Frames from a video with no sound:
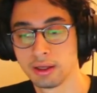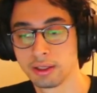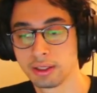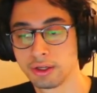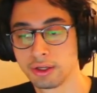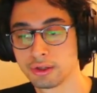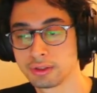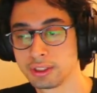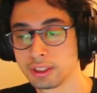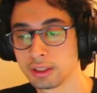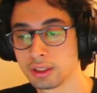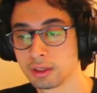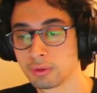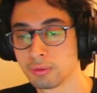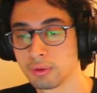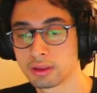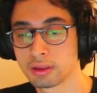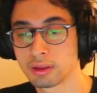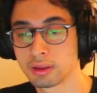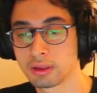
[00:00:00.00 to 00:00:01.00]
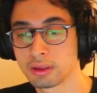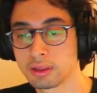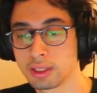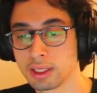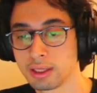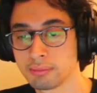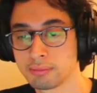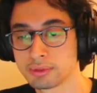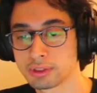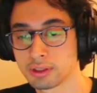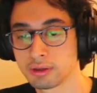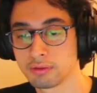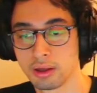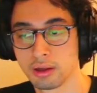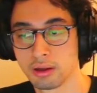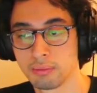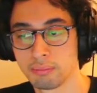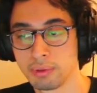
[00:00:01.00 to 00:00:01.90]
you're dealing with themes of